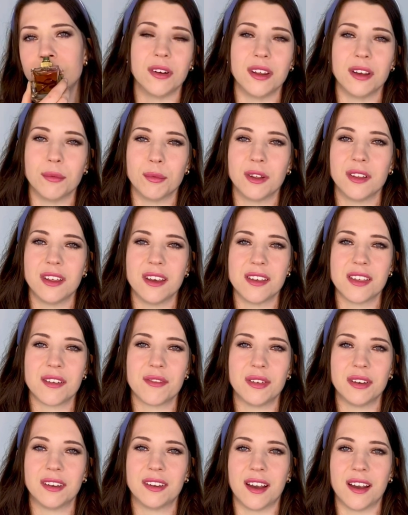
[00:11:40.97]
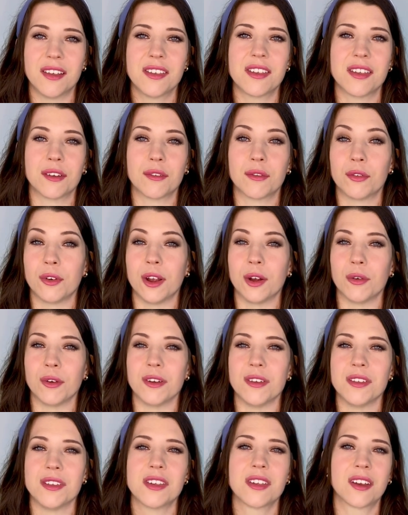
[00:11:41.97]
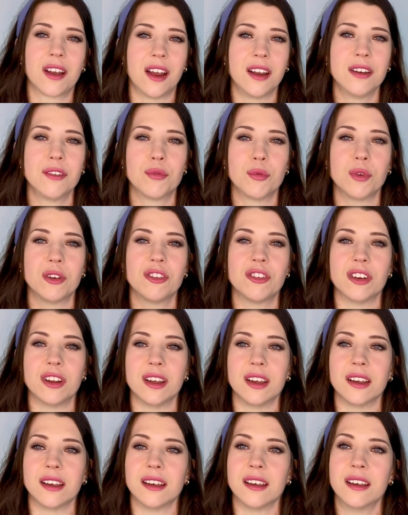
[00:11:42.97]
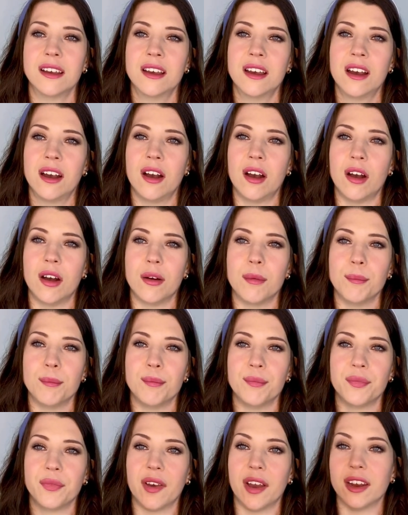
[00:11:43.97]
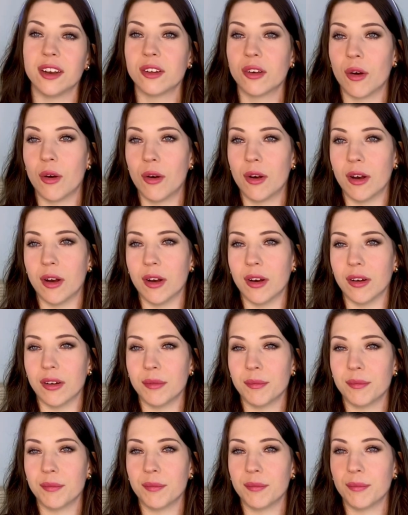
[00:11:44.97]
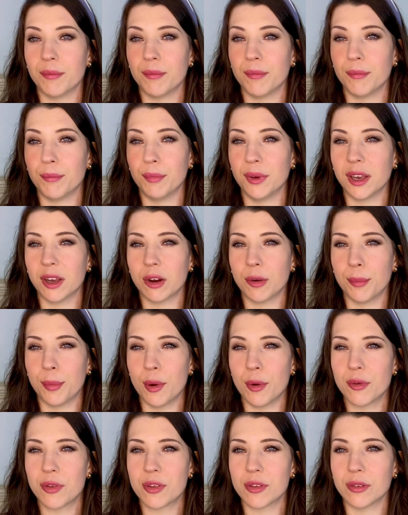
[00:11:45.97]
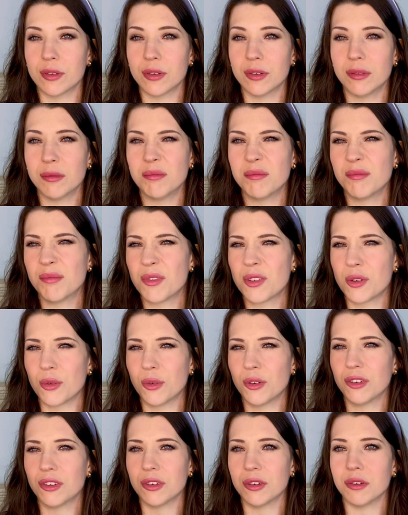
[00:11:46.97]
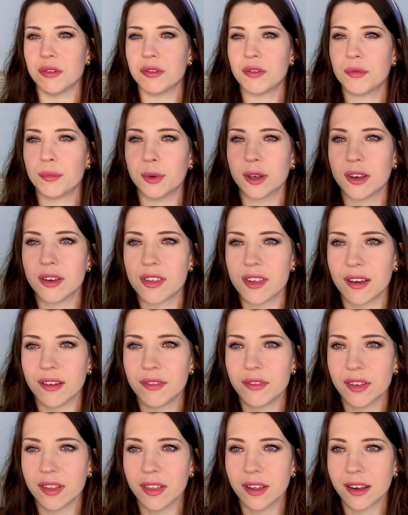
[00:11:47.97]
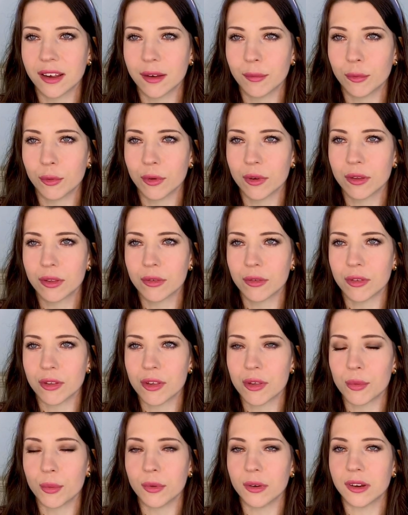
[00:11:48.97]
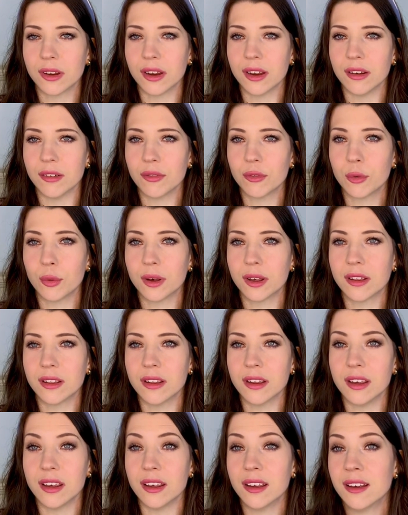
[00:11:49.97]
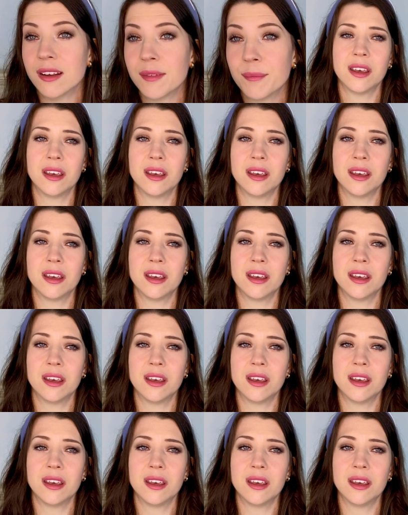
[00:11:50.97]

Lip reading: It really is a fantastic fragrance, kind of wishing that I'd got a bigger bottle, sort of, because I feel like I'm going through this one kind of quickly.